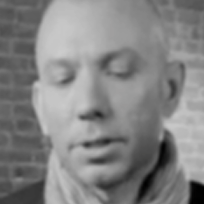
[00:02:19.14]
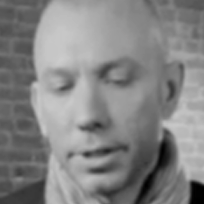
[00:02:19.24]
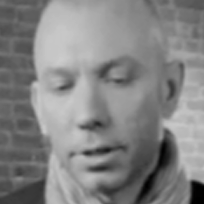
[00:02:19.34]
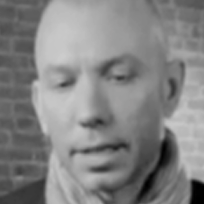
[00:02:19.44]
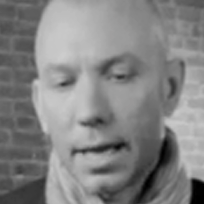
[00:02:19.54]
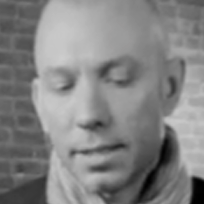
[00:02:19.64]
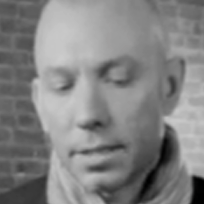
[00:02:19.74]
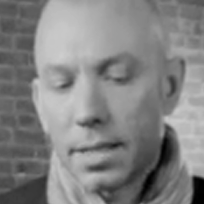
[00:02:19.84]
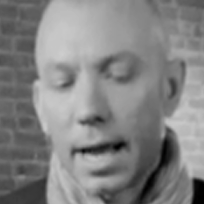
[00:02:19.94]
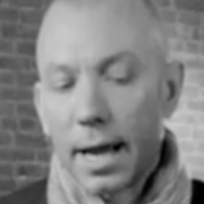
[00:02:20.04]
clearly and
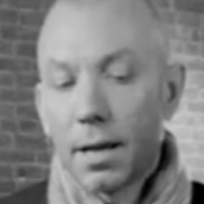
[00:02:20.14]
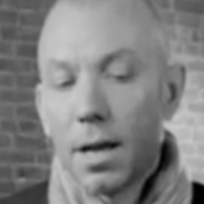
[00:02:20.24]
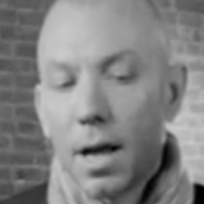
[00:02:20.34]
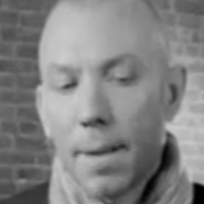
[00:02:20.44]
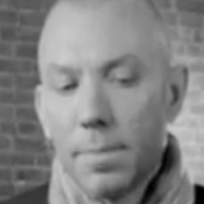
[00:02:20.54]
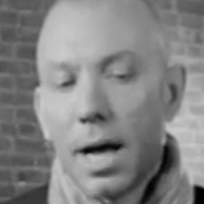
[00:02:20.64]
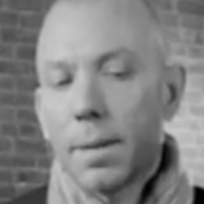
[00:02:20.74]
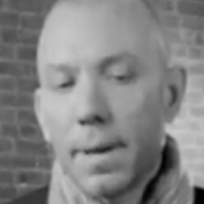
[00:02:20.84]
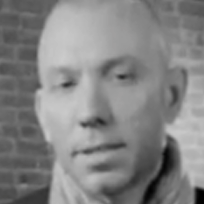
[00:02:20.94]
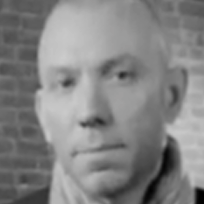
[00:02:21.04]
say, I'm not
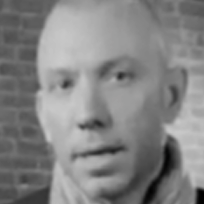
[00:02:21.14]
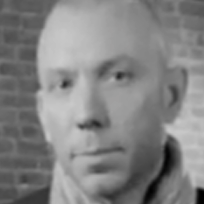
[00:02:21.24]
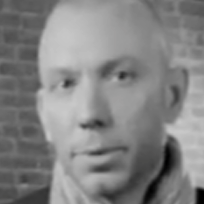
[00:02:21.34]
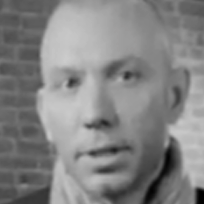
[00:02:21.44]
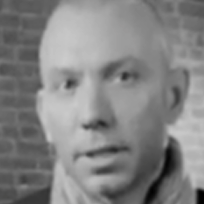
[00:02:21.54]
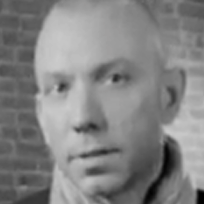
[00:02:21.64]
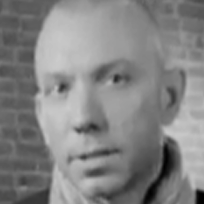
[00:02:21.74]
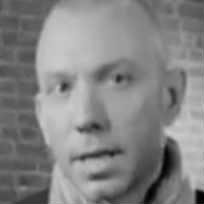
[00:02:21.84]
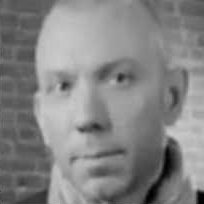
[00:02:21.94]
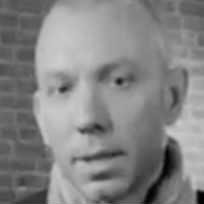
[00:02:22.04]
about to make a political
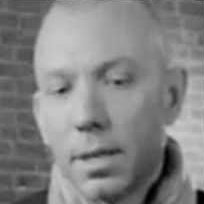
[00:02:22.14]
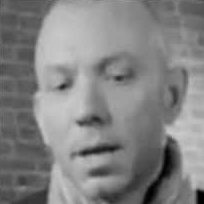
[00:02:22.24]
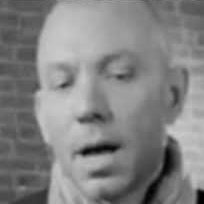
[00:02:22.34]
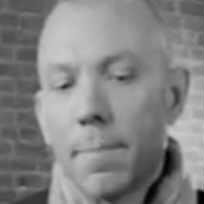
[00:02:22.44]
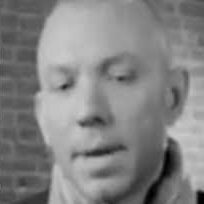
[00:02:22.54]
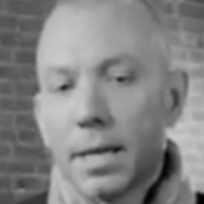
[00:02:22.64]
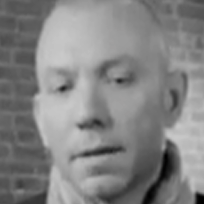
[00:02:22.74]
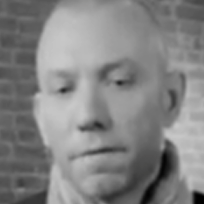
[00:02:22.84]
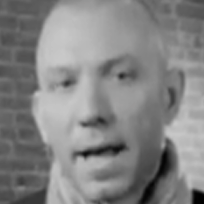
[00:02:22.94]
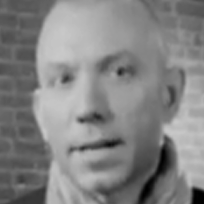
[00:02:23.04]
statement, I'm making
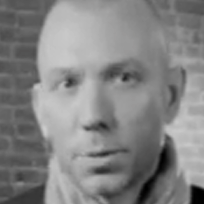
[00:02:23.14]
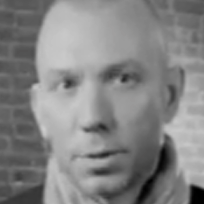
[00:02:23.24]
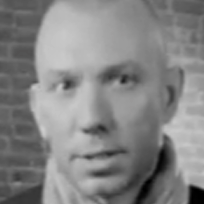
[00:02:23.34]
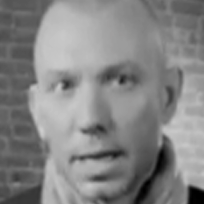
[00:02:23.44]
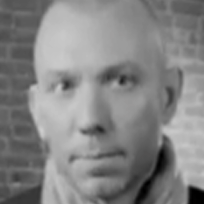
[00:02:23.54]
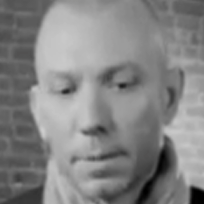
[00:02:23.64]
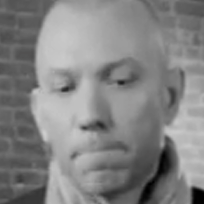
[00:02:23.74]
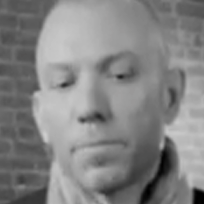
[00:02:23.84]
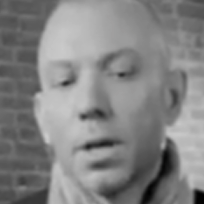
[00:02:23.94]
a factual statement.